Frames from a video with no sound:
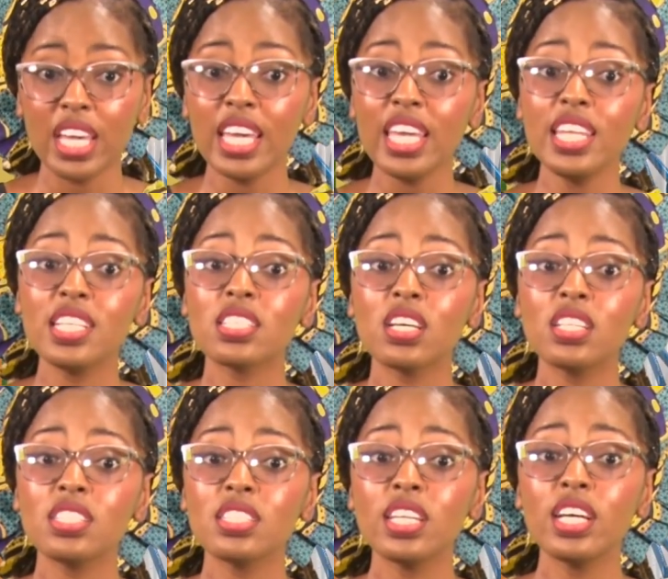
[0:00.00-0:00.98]
It is
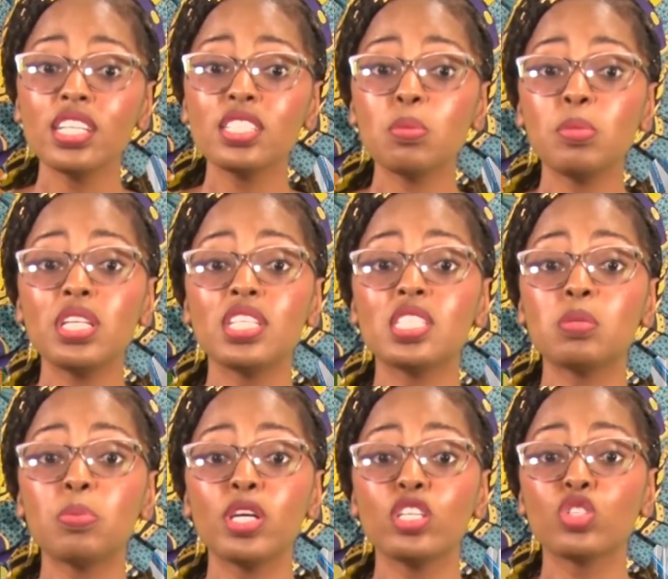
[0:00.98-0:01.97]
considered to be the
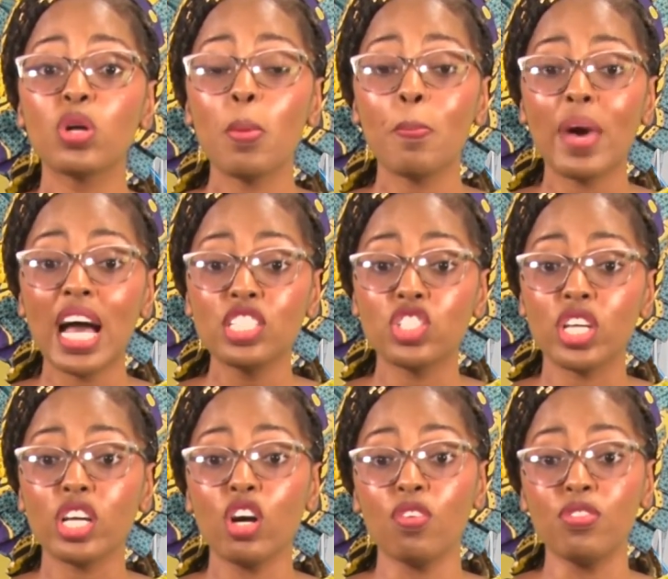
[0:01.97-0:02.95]
spiritual
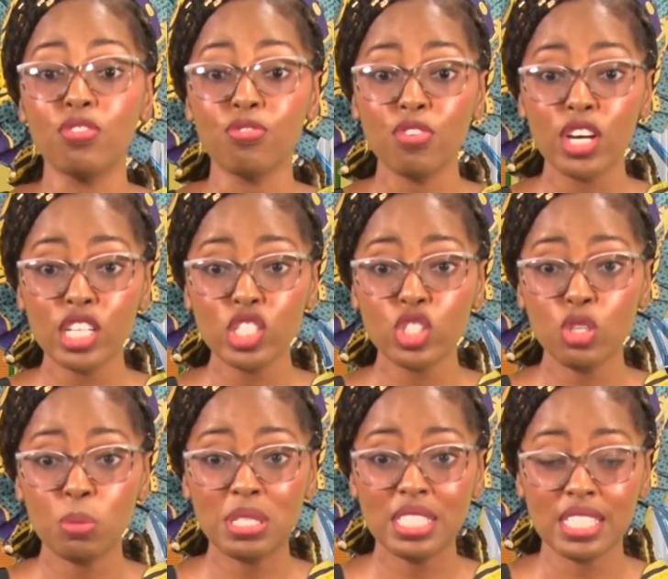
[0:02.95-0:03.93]
magic of the first
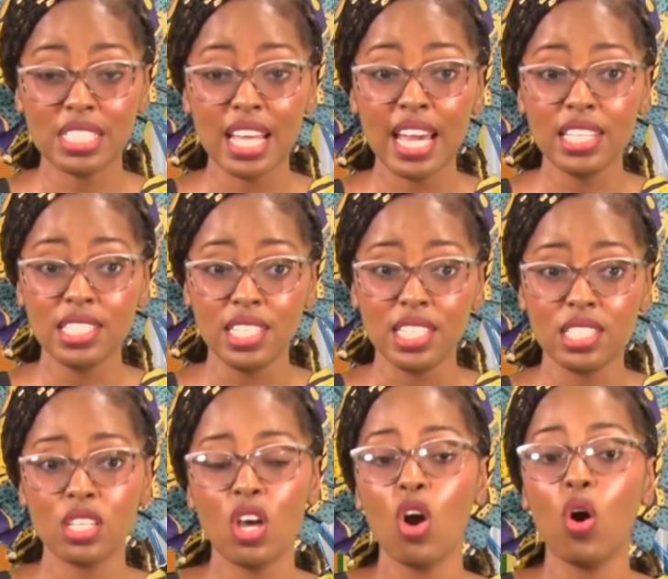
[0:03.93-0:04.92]
human societies
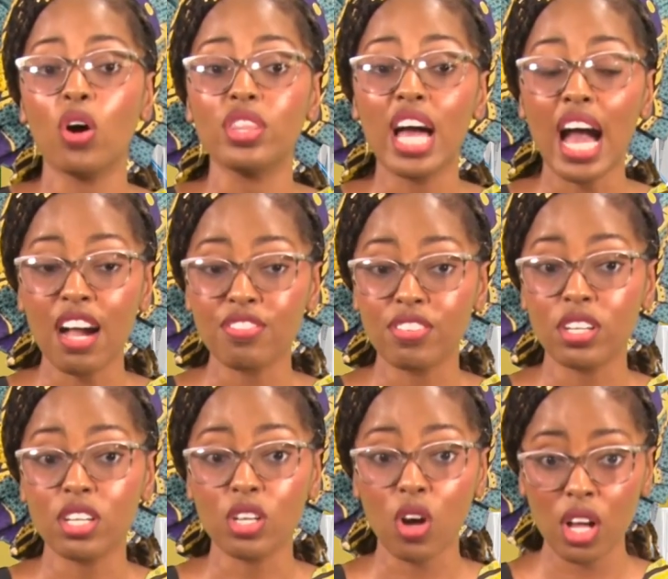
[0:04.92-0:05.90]
on the
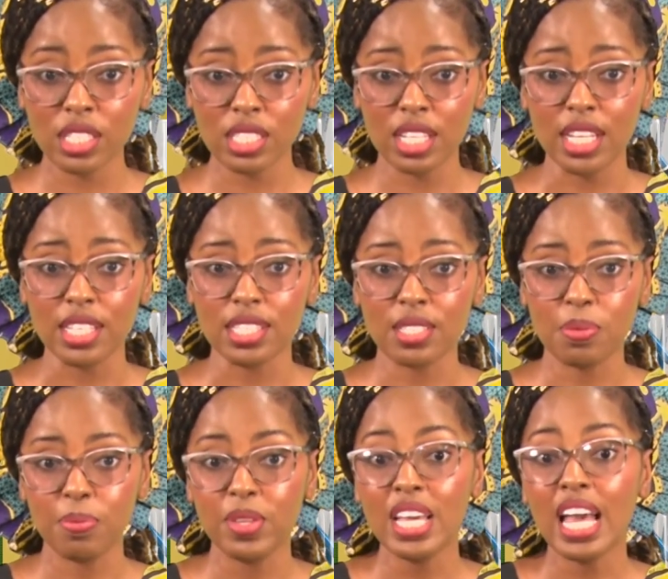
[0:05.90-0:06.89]
African continent
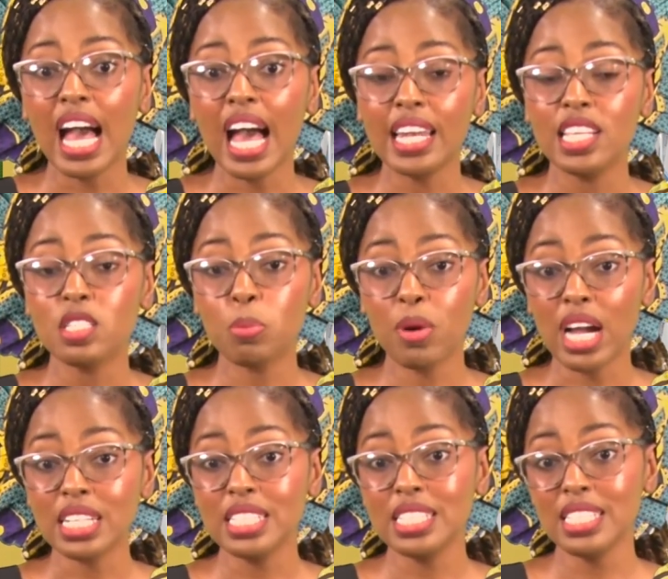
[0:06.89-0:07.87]
and is
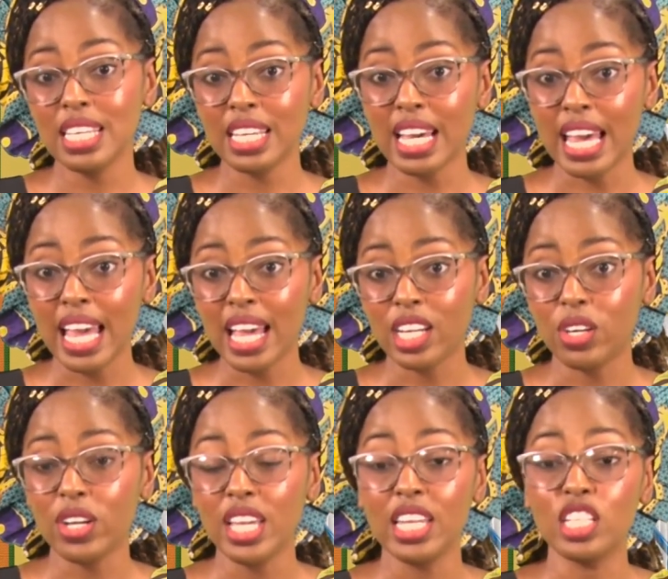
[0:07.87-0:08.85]
practiced in Guyana
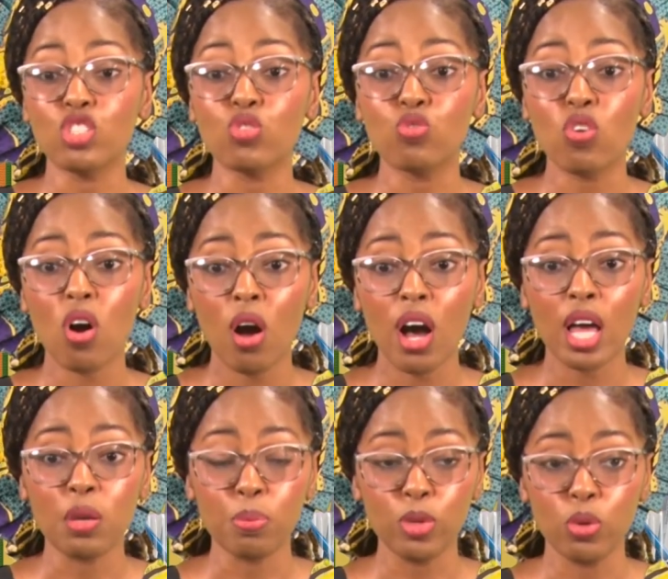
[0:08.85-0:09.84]
in its raw
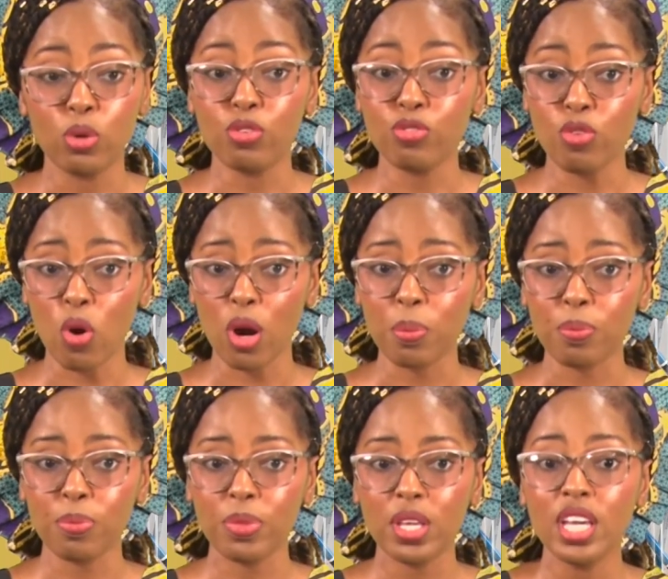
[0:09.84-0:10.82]
and pure form.
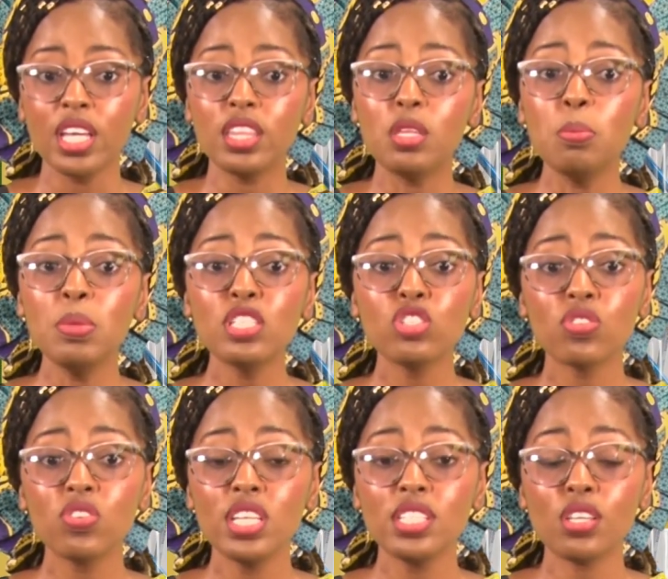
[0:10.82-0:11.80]
The
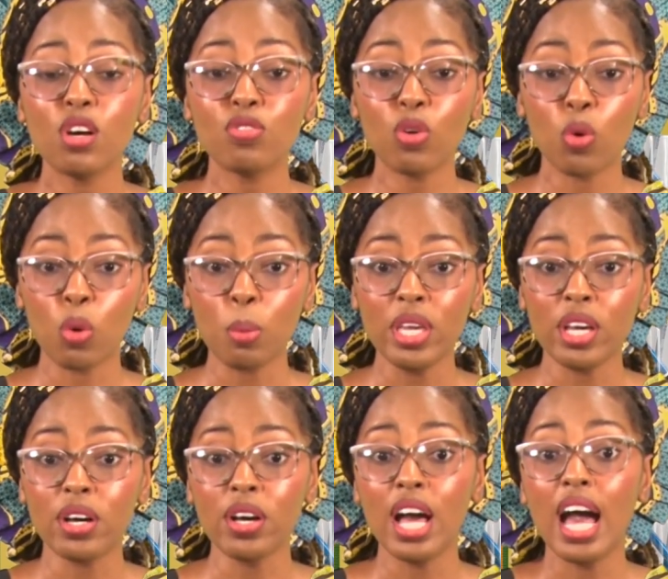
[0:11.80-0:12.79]
mysteries of
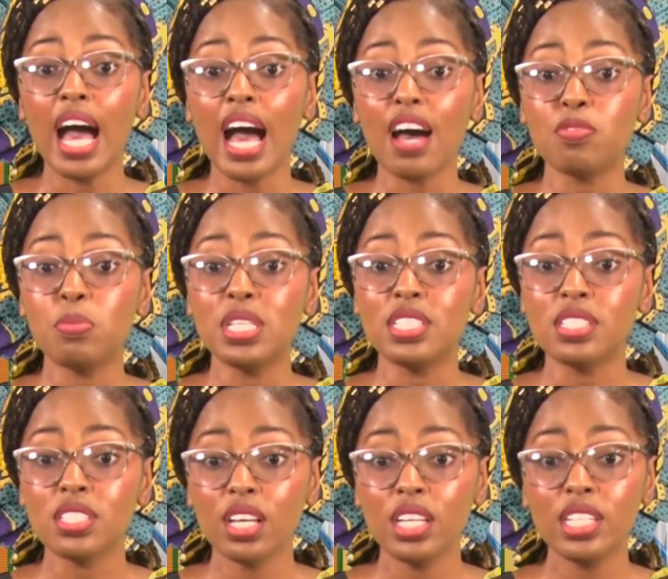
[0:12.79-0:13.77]
Obia have been
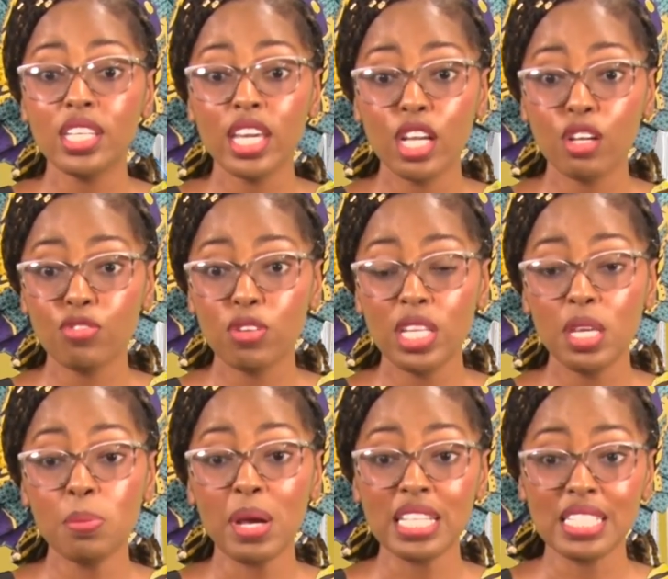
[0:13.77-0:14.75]
studied carefully
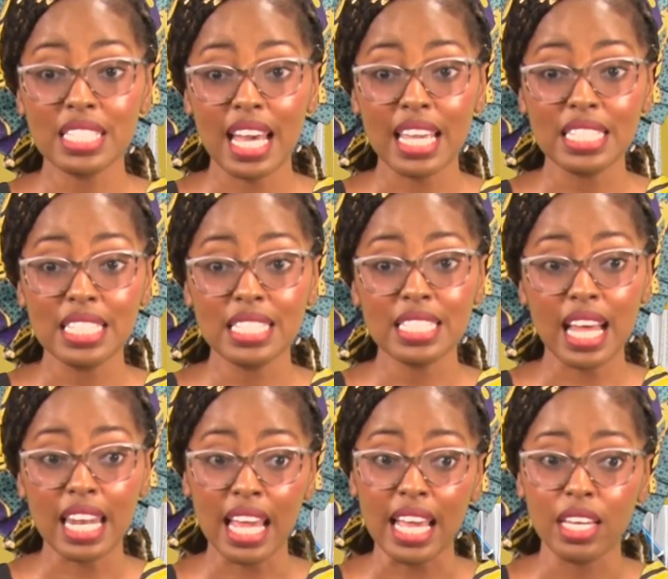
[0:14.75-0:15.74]
by scientists
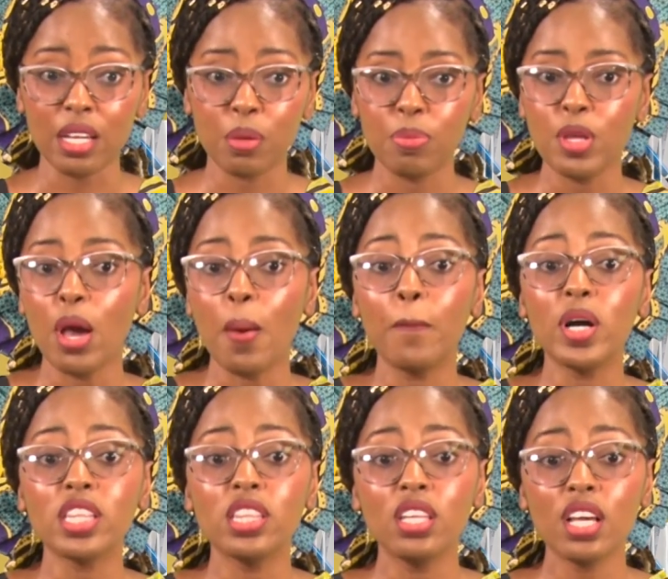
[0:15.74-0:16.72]
alike, but
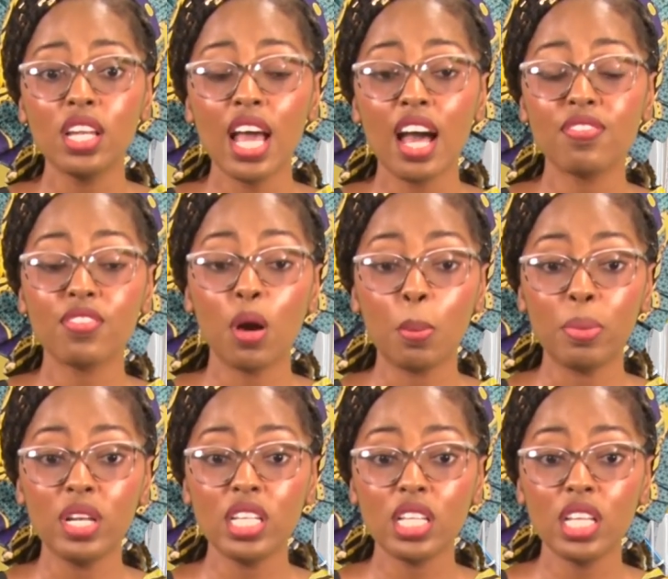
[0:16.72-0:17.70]
none have
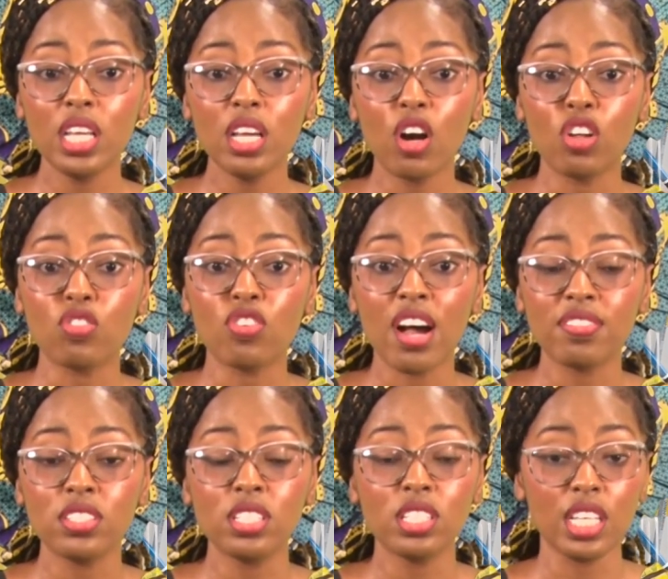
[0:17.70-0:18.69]
completely
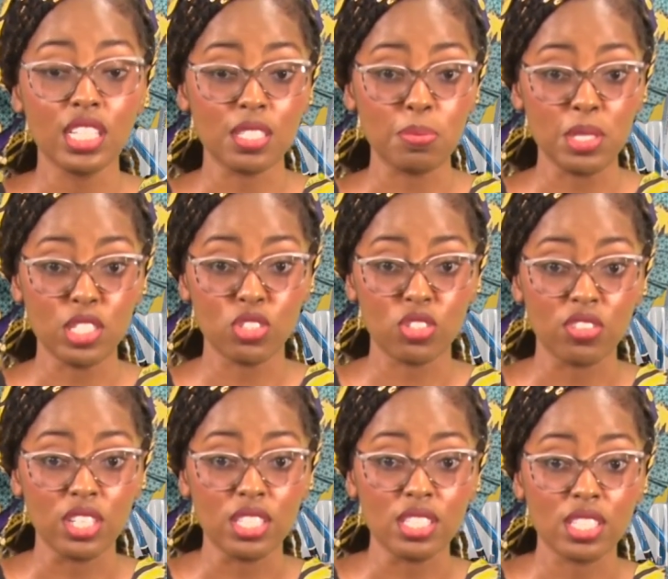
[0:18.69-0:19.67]
unraveled its
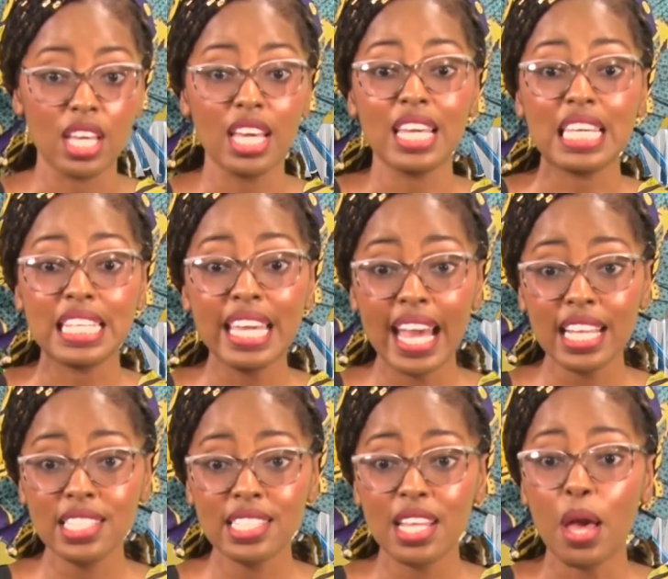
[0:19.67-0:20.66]
mysteries.
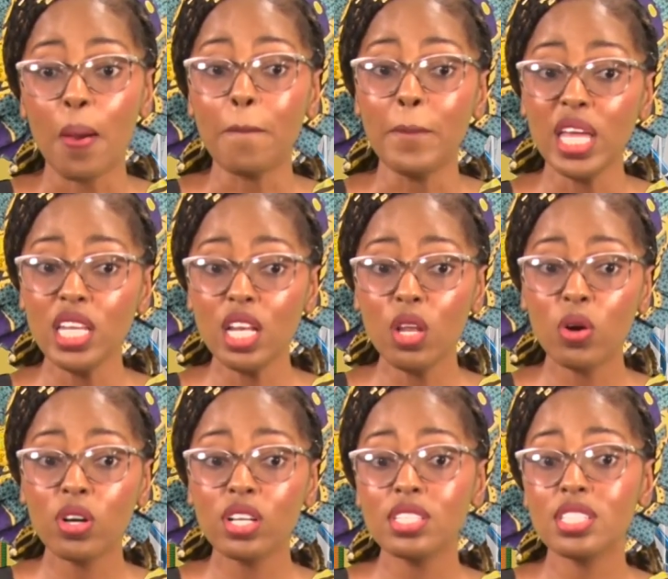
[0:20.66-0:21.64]
Yet, many
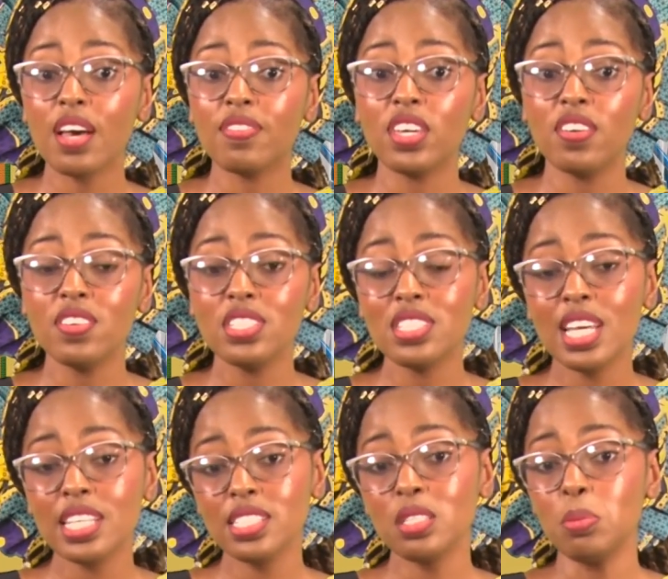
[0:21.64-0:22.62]
locals have given
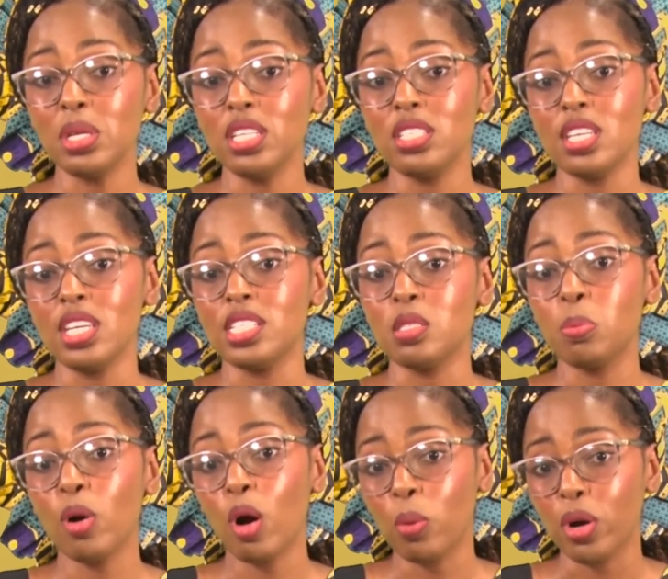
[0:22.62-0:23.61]
testimony to its
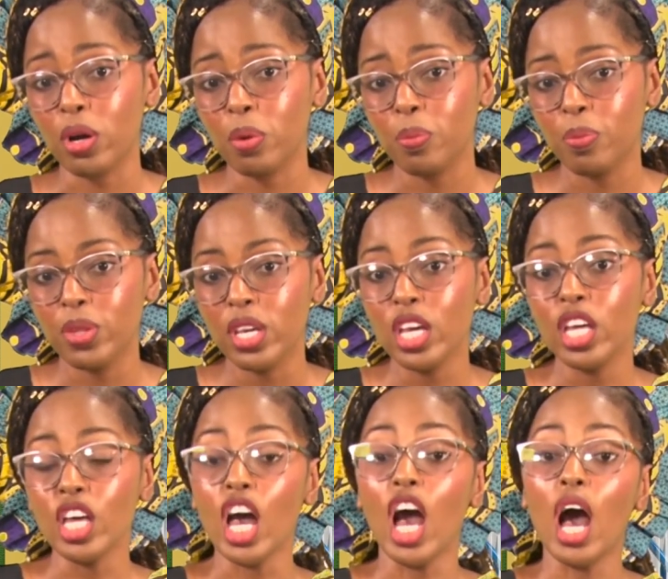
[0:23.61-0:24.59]
power.
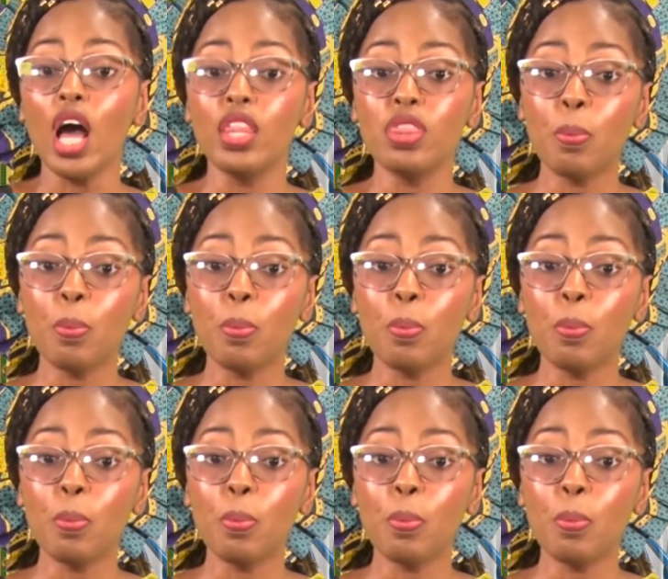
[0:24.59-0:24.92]
The